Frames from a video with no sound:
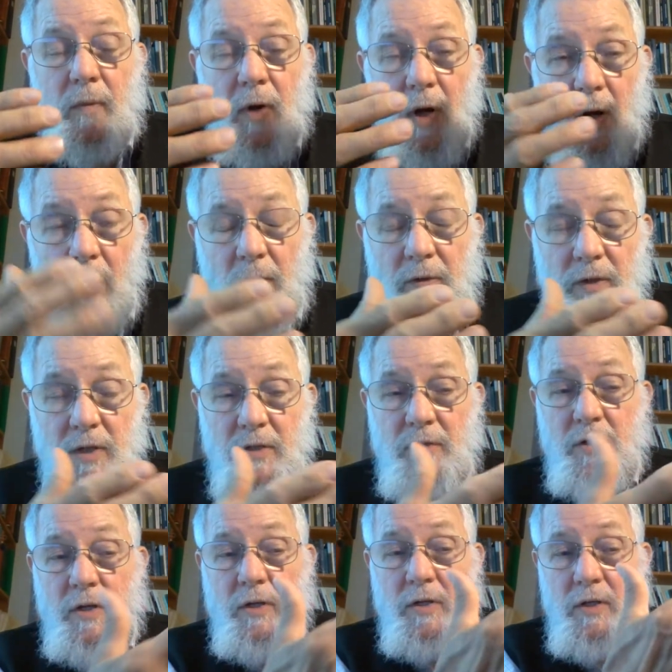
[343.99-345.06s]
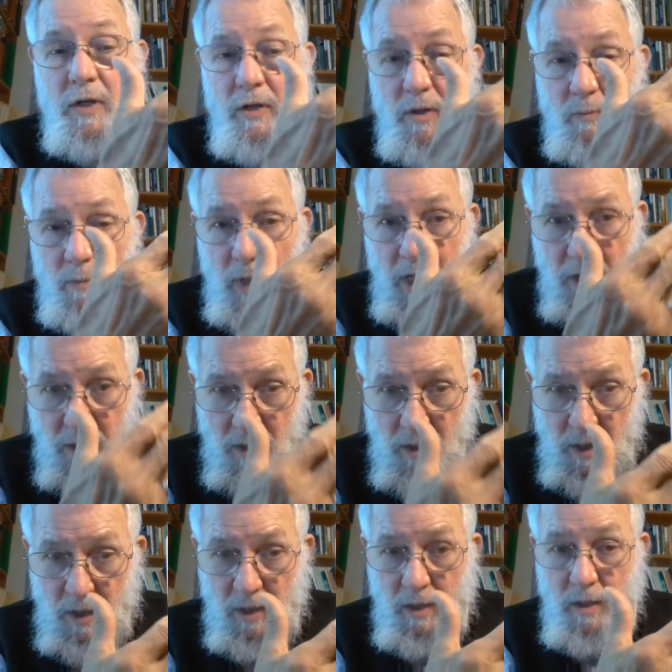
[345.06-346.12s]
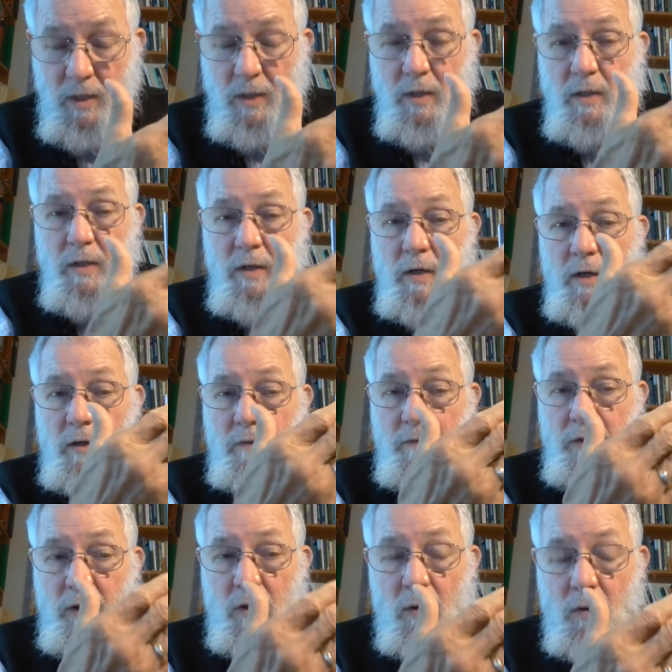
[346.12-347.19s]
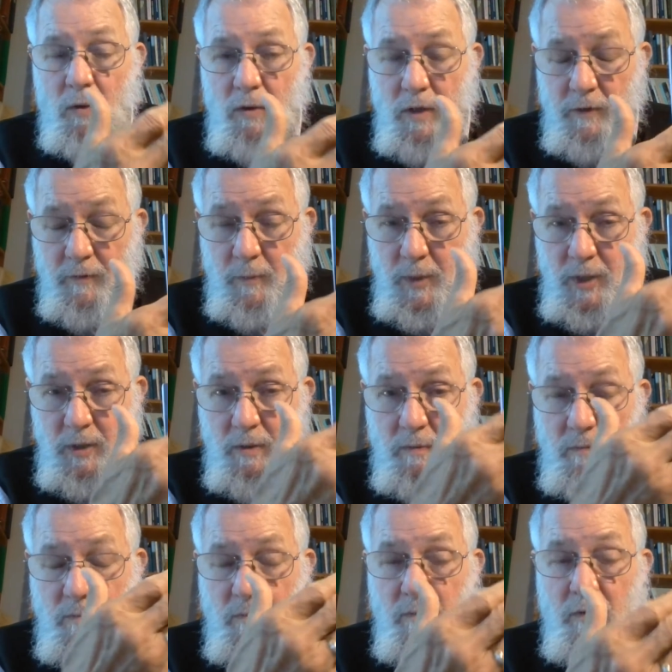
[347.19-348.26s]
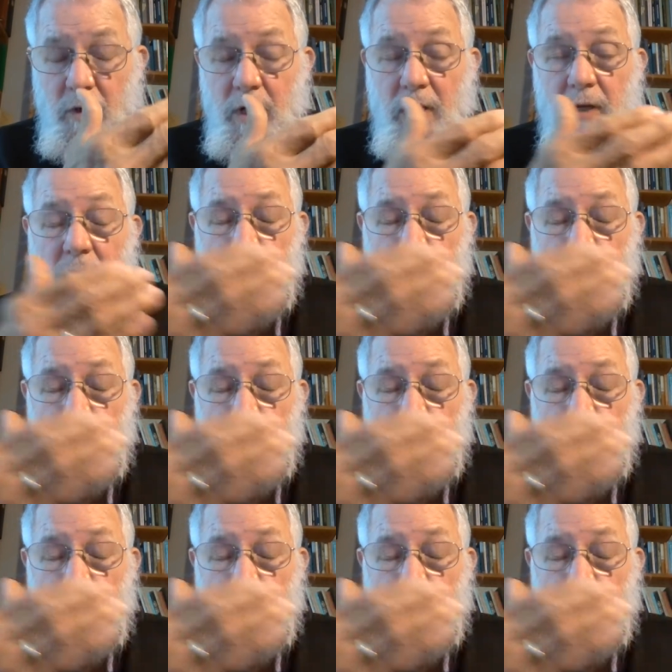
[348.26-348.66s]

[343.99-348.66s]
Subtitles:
All of these things are the mandate of the whole government, right?